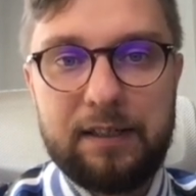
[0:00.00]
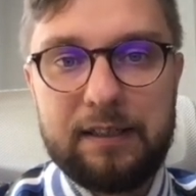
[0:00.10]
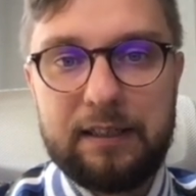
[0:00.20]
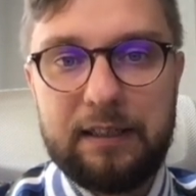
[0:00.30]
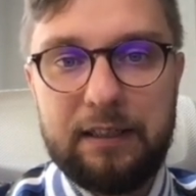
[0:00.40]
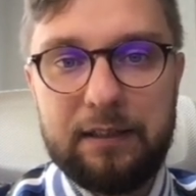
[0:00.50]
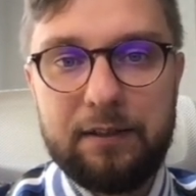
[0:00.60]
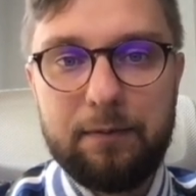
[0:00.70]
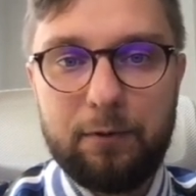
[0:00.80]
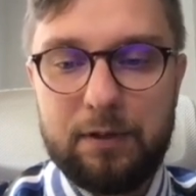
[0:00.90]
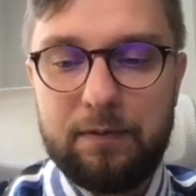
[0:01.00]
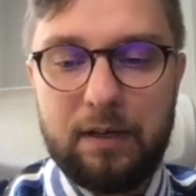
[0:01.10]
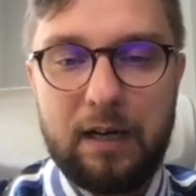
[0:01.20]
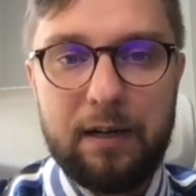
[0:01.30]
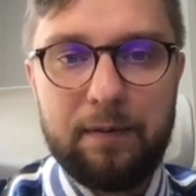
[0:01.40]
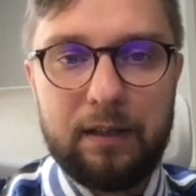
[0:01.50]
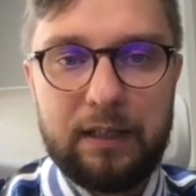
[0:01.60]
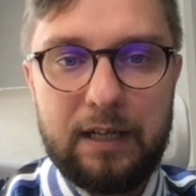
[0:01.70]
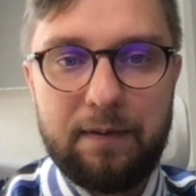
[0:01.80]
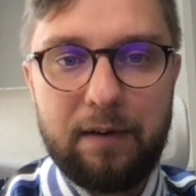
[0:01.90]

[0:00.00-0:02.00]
rest here, what I will have?